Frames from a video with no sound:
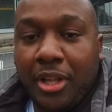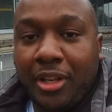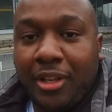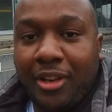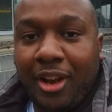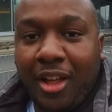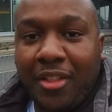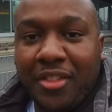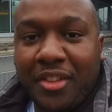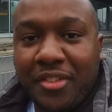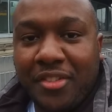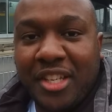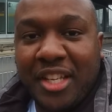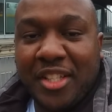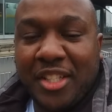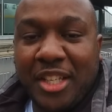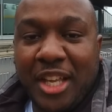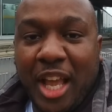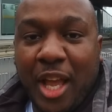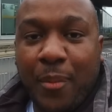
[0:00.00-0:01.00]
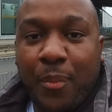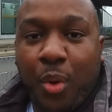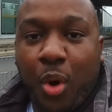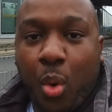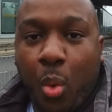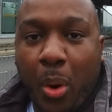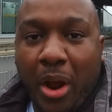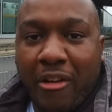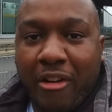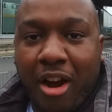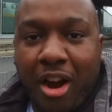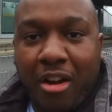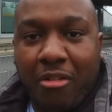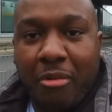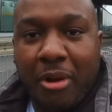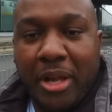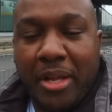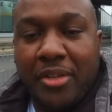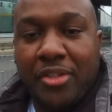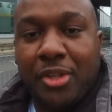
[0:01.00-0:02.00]
London City Airport, where are
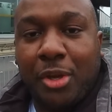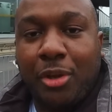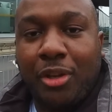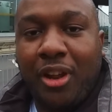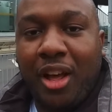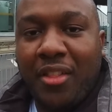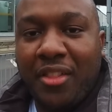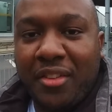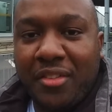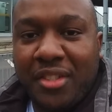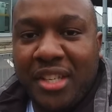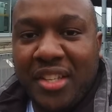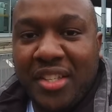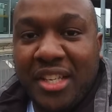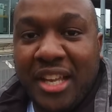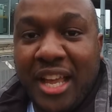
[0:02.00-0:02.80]
we? So London City